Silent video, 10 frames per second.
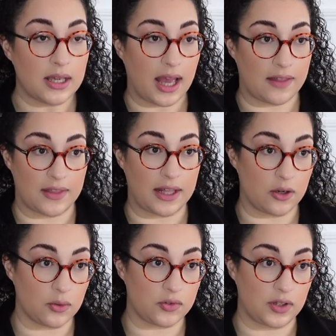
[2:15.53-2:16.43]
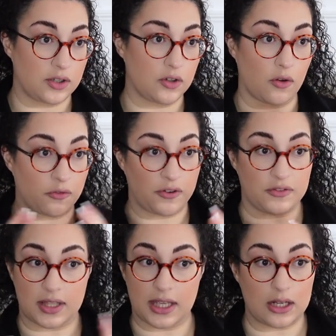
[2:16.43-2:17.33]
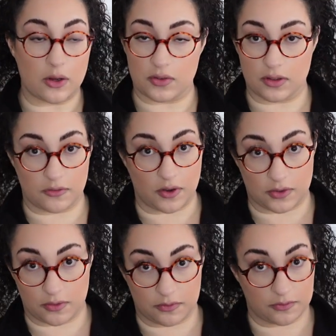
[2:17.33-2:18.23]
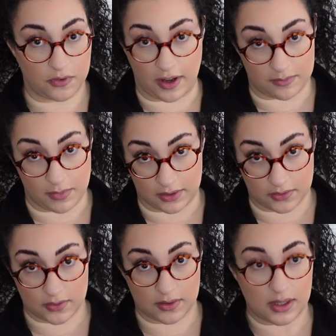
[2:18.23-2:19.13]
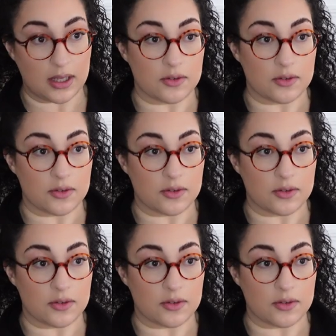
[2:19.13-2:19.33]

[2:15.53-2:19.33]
and they're losing, you know, 50 kilos in the first 5 months.